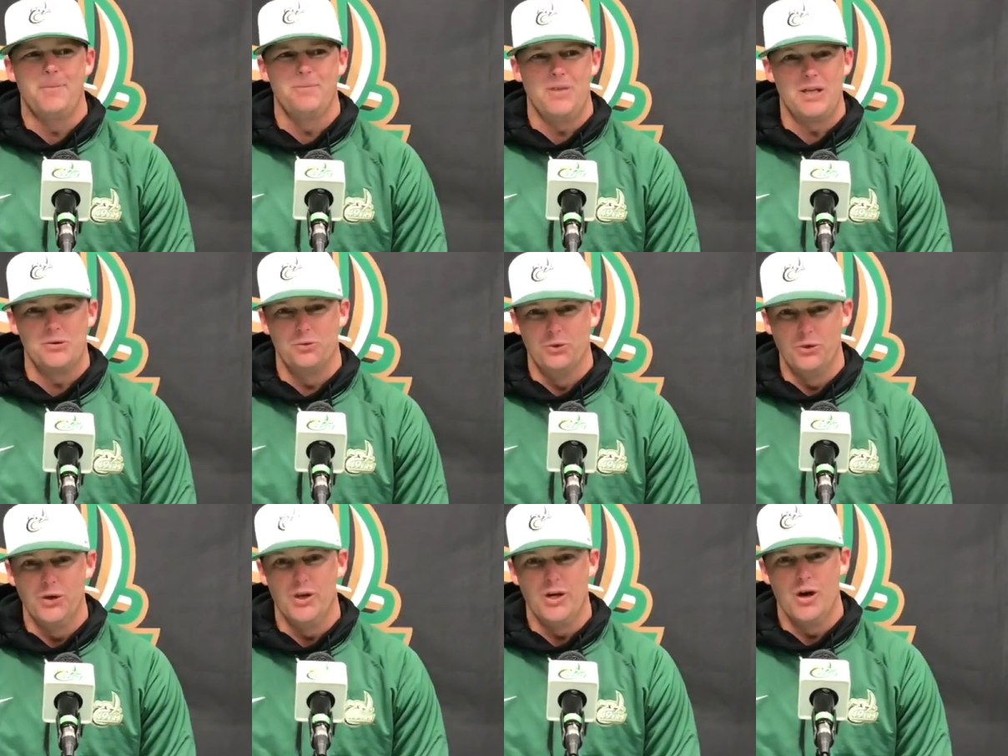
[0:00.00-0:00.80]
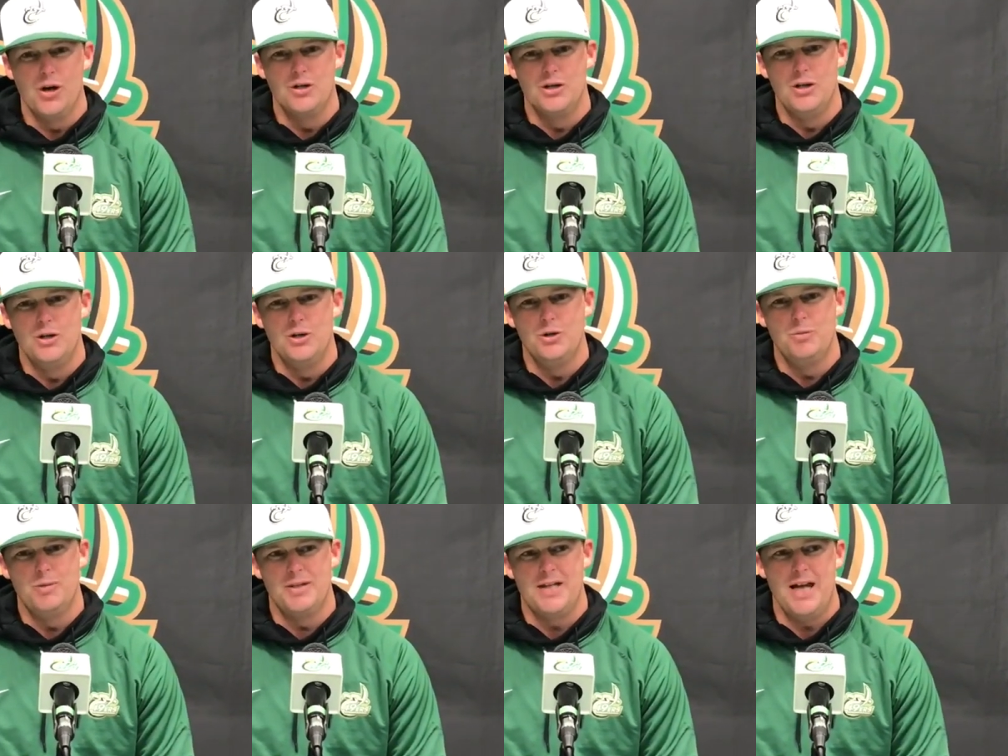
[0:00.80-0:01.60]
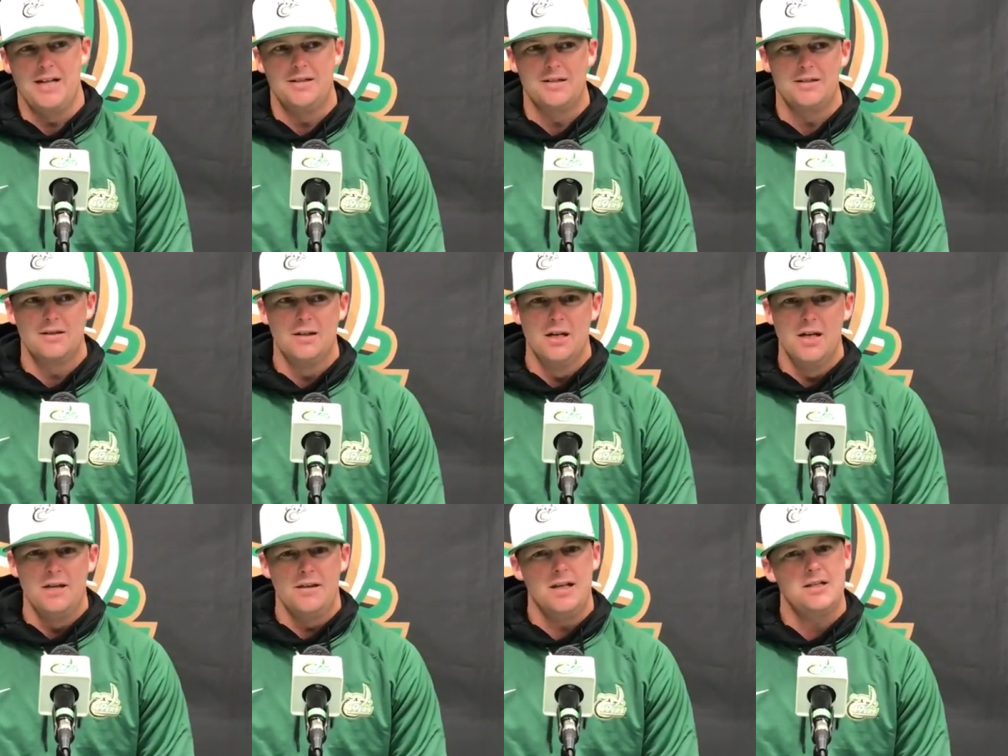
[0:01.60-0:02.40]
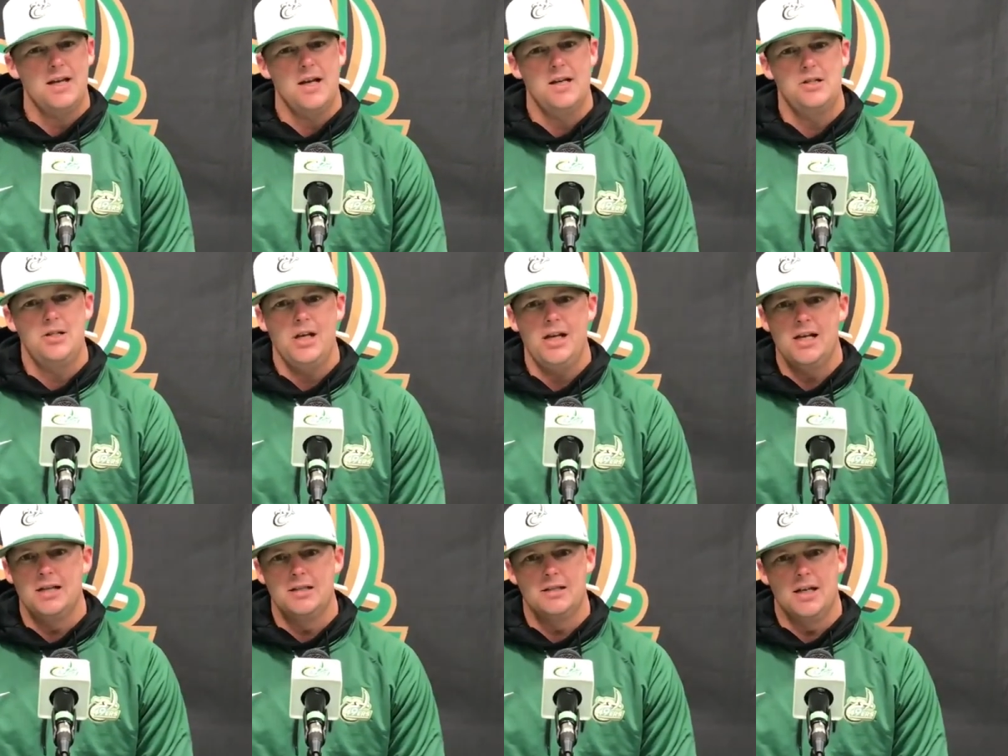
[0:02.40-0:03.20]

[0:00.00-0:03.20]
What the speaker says: That's really hard to do, but that's kind of Chance.